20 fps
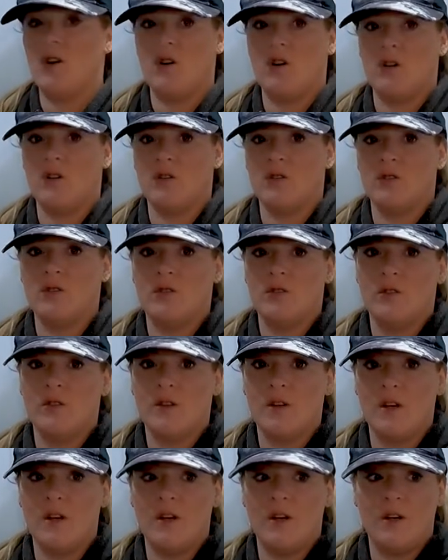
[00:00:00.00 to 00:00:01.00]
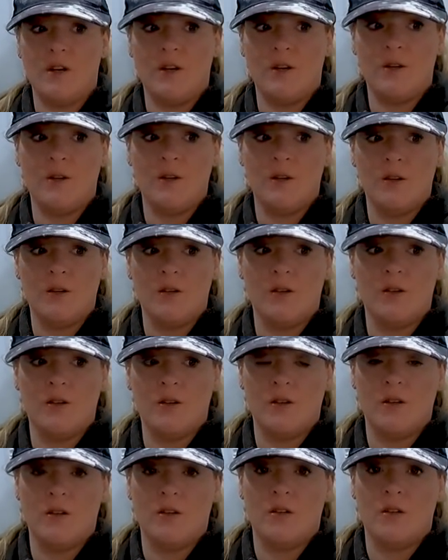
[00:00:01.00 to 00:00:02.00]
on the
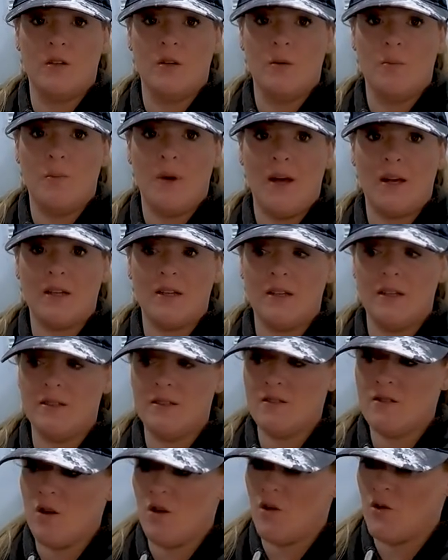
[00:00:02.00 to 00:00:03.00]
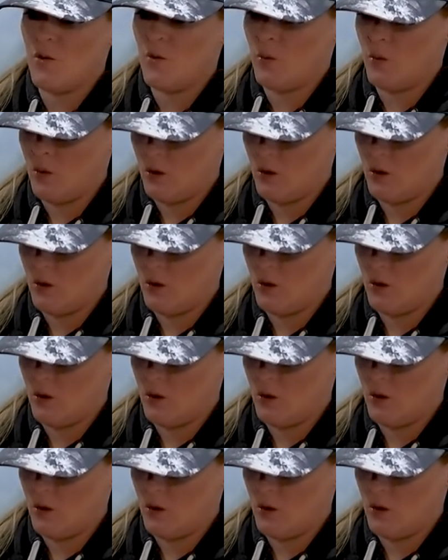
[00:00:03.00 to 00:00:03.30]
panelings on the